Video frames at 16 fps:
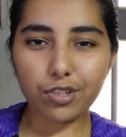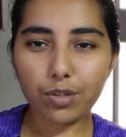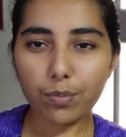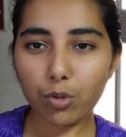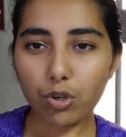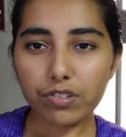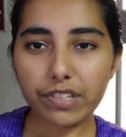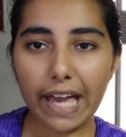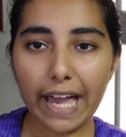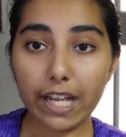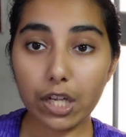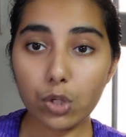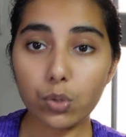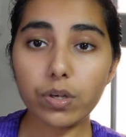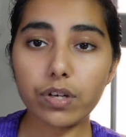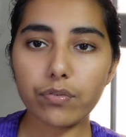So the most
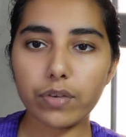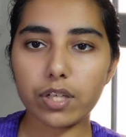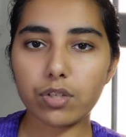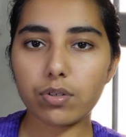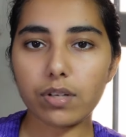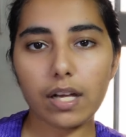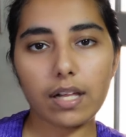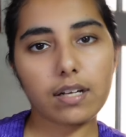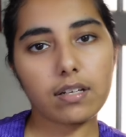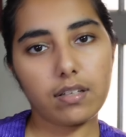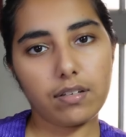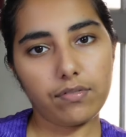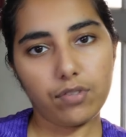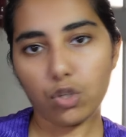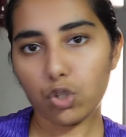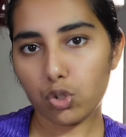accurate way to
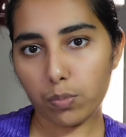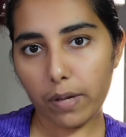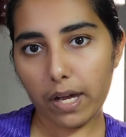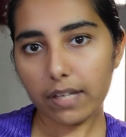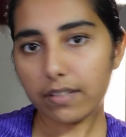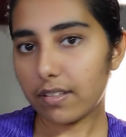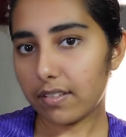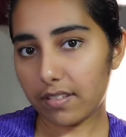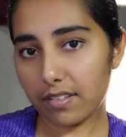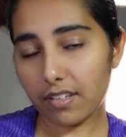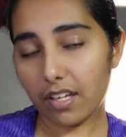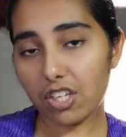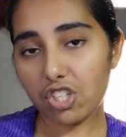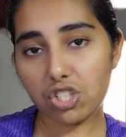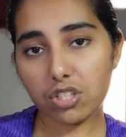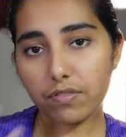calculate VO2 max is
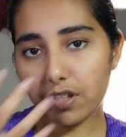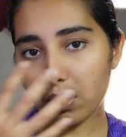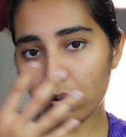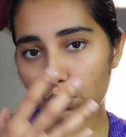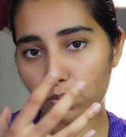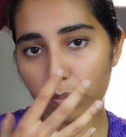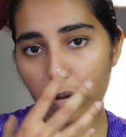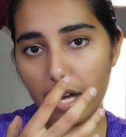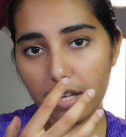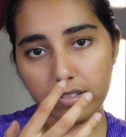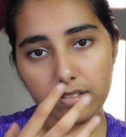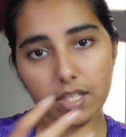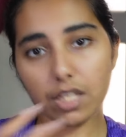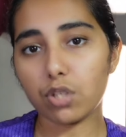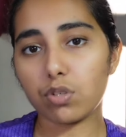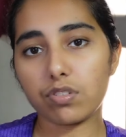essentially with those masks
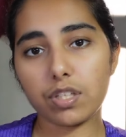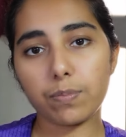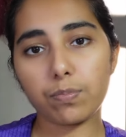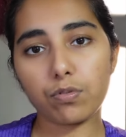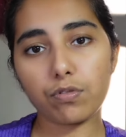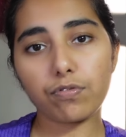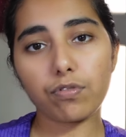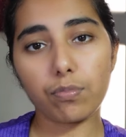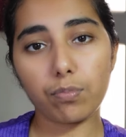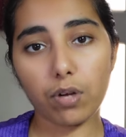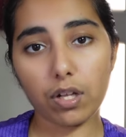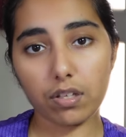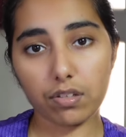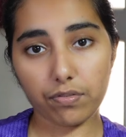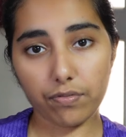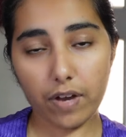that you see pro
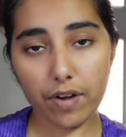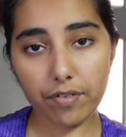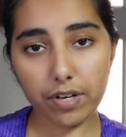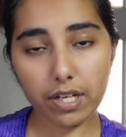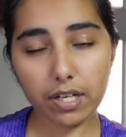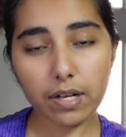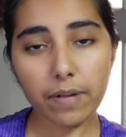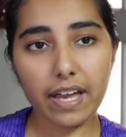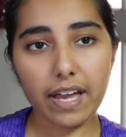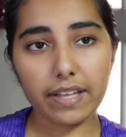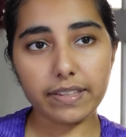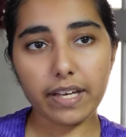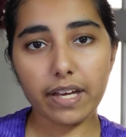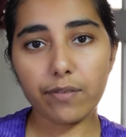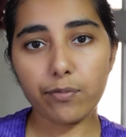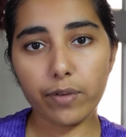footballers wearing,
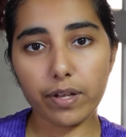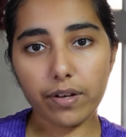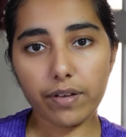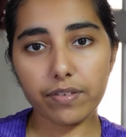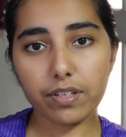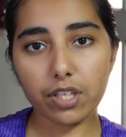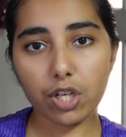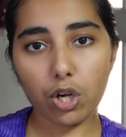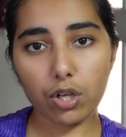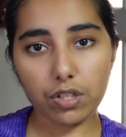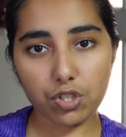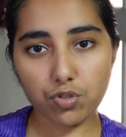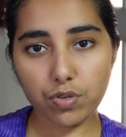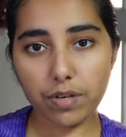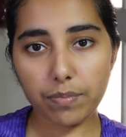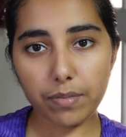and that whenever they're on the
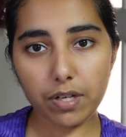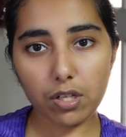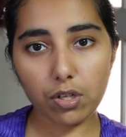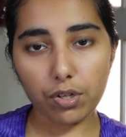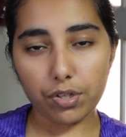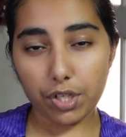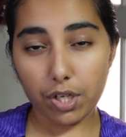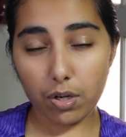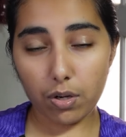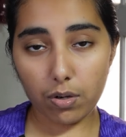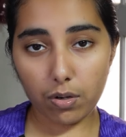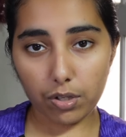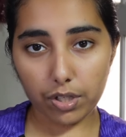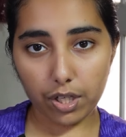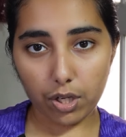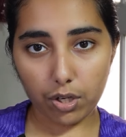treadmill
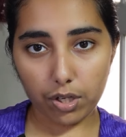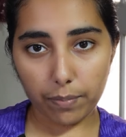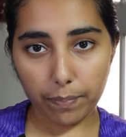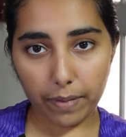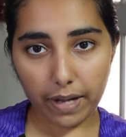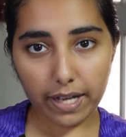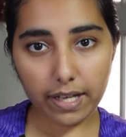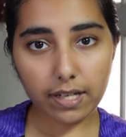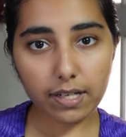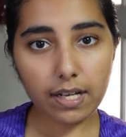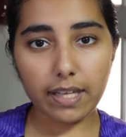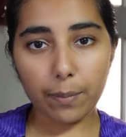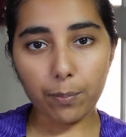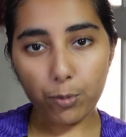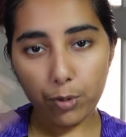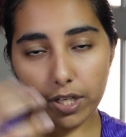or they're on a bike,
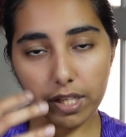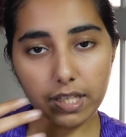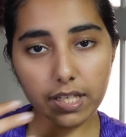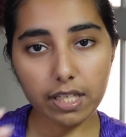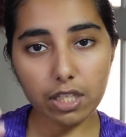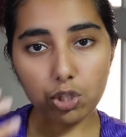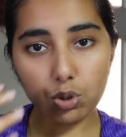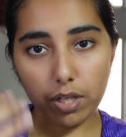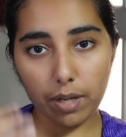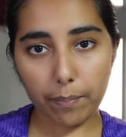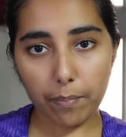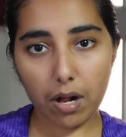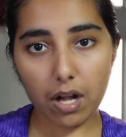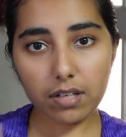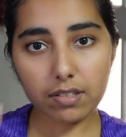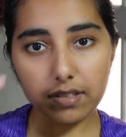they're breathing into that
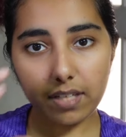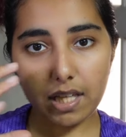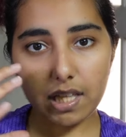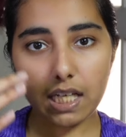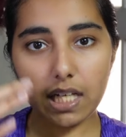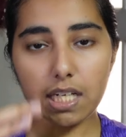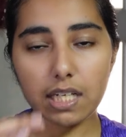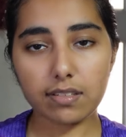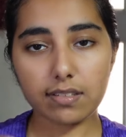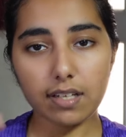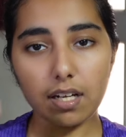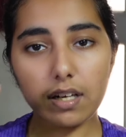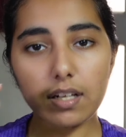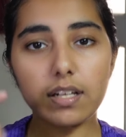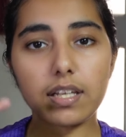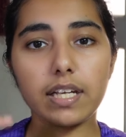mask, and then it is
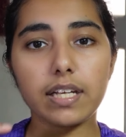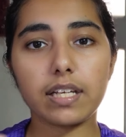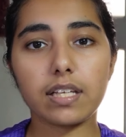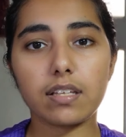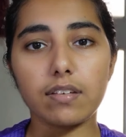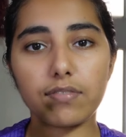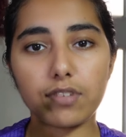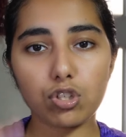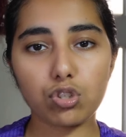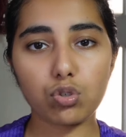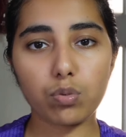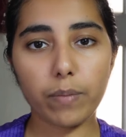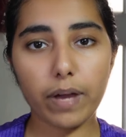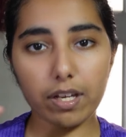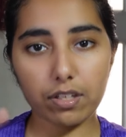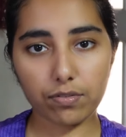calculating the
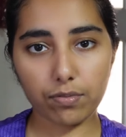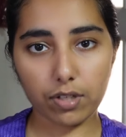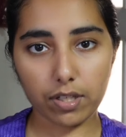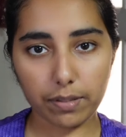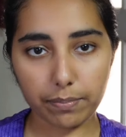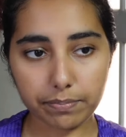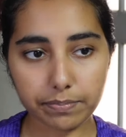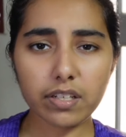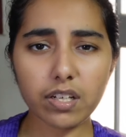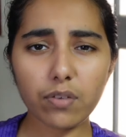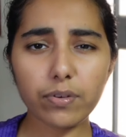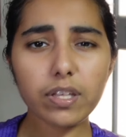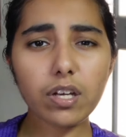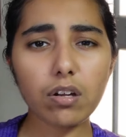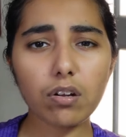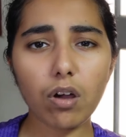VO2 max for them. Now,
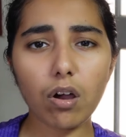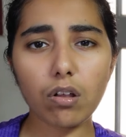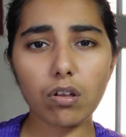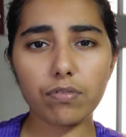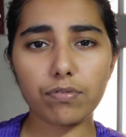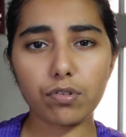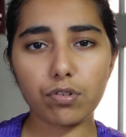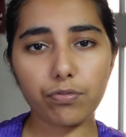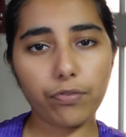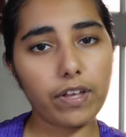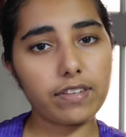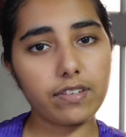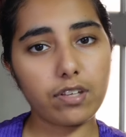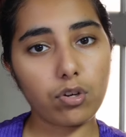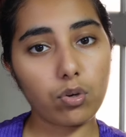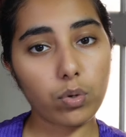without all of those
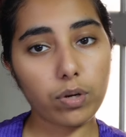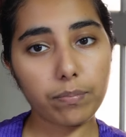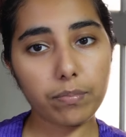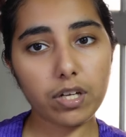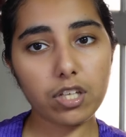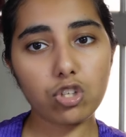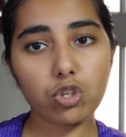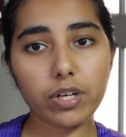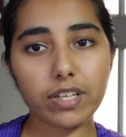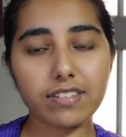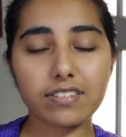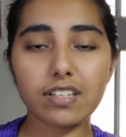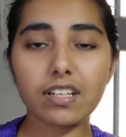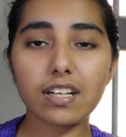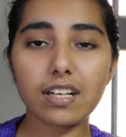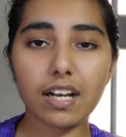fancy equipment, you can
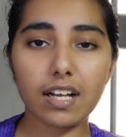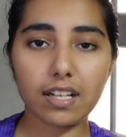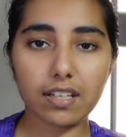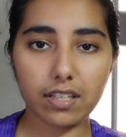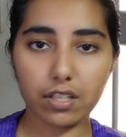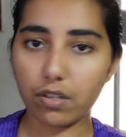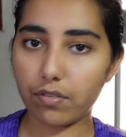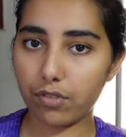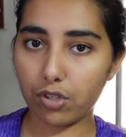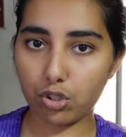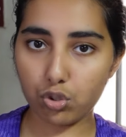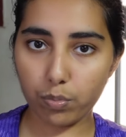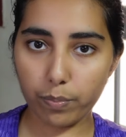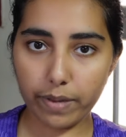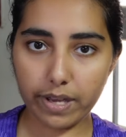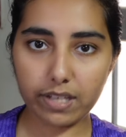still calculate your
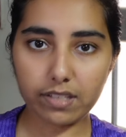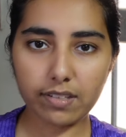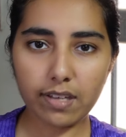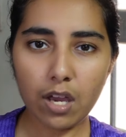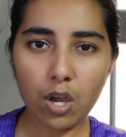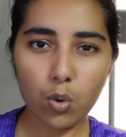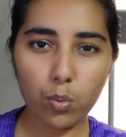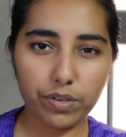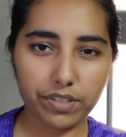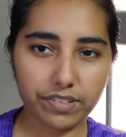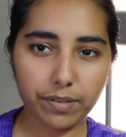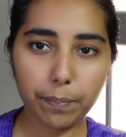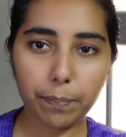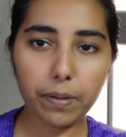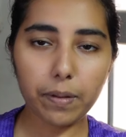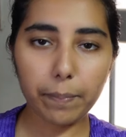VO2 max with
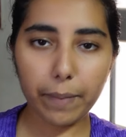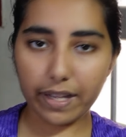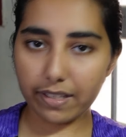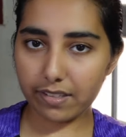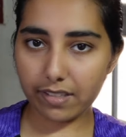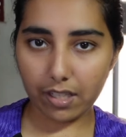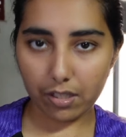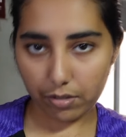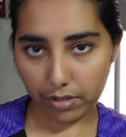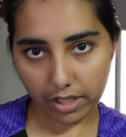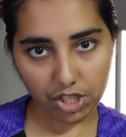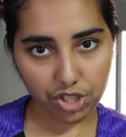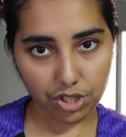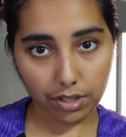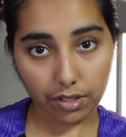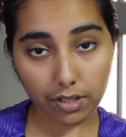simple maths
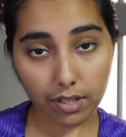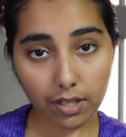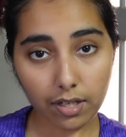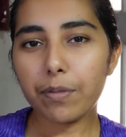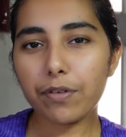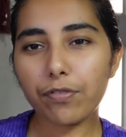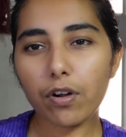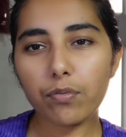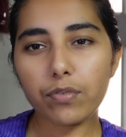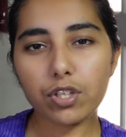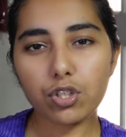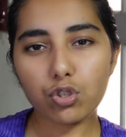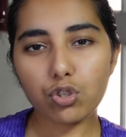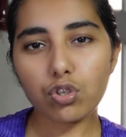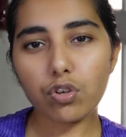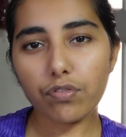calculation. Before we
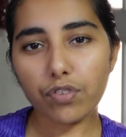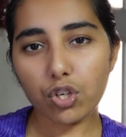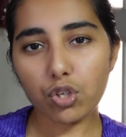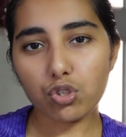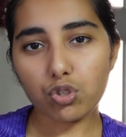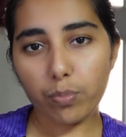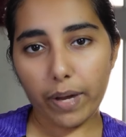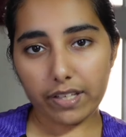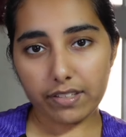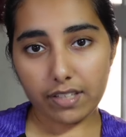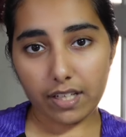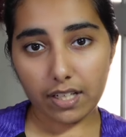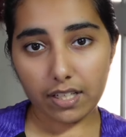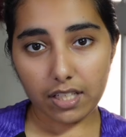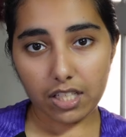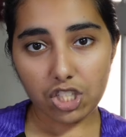do your VO2 max
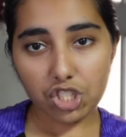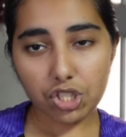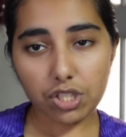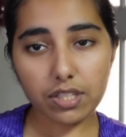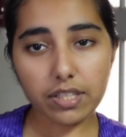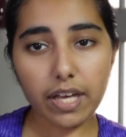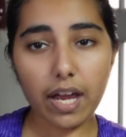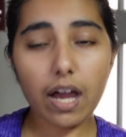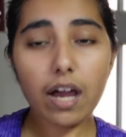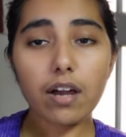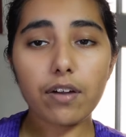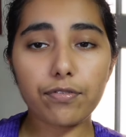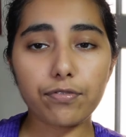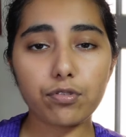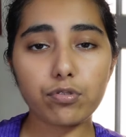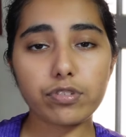calculation, there
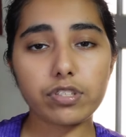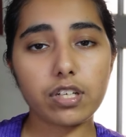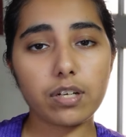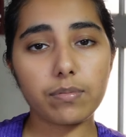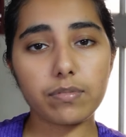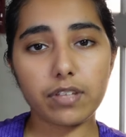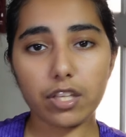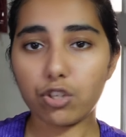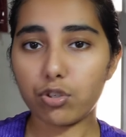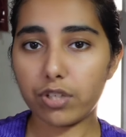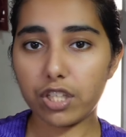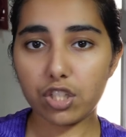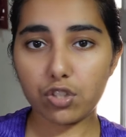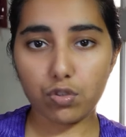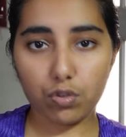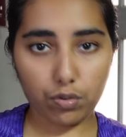are a few terms that you
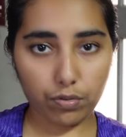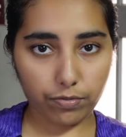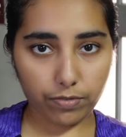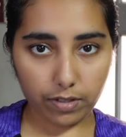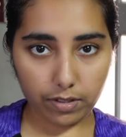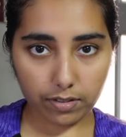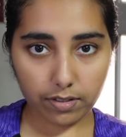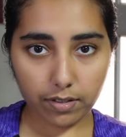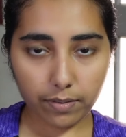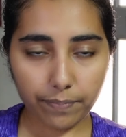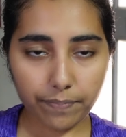need to know first.